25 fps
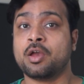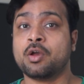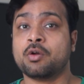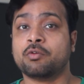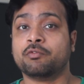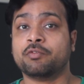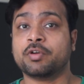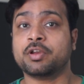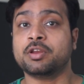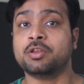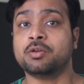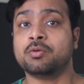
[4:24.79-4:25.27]

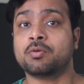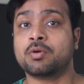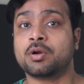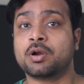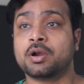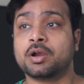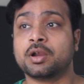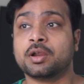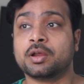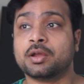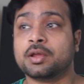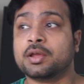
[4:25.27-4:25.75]
When you
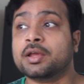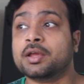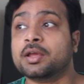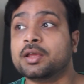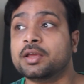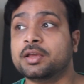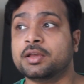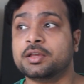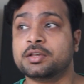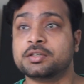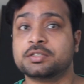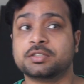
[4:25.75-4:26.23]
are
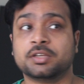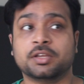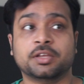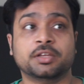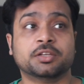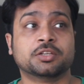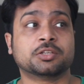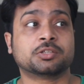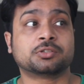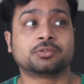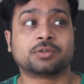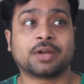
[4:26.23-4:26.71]
easily
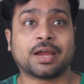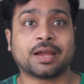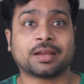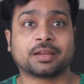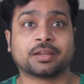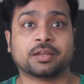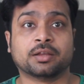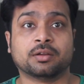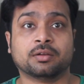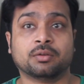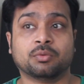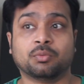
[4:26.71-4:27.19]

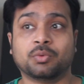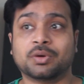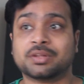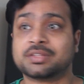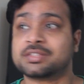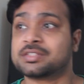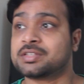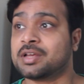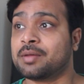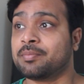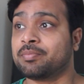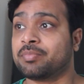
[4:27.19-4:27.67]
distracted with
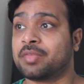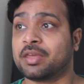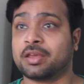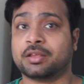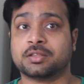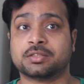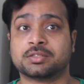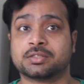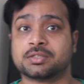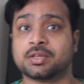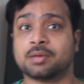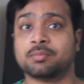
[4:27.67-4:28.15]
something,
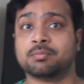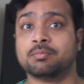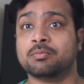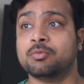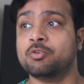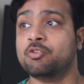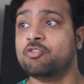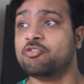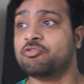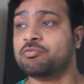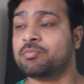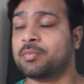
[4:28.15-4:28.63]
some
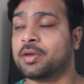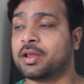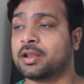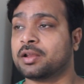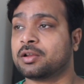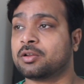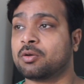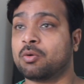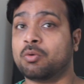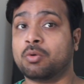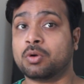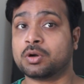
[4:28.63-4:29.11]
movement
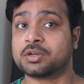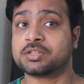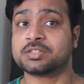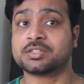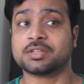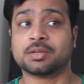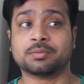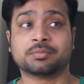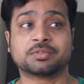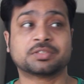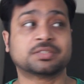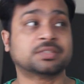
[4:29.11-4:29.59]
or
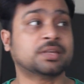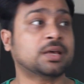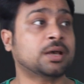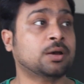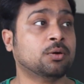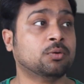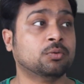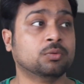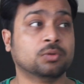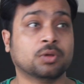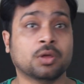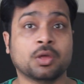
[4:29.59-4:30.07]
some
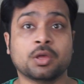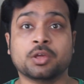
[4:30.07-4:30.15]
sound,